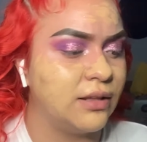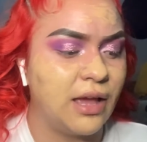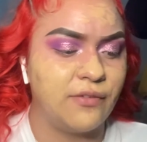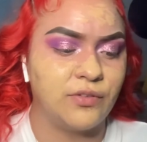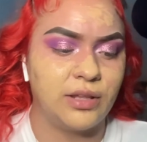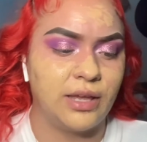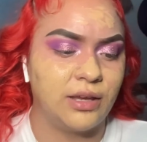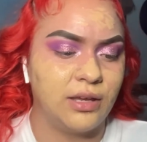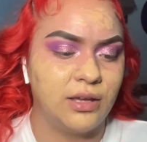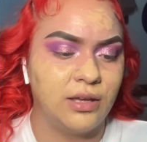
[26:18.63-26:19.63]
I feel like
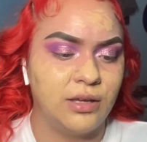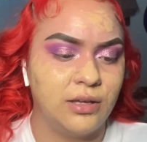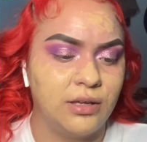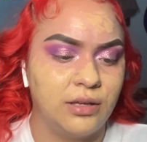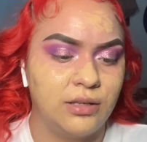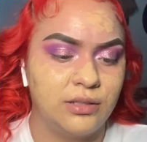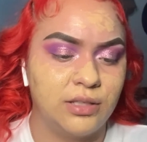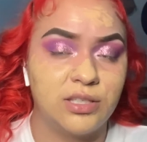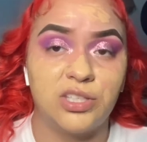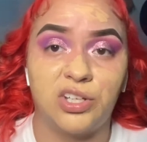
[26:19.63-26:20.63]

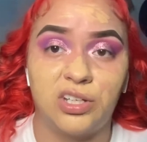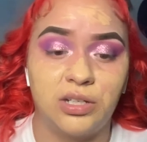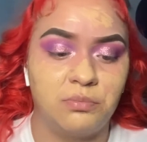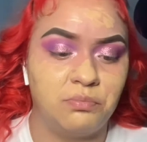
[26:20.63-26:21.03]
this is a good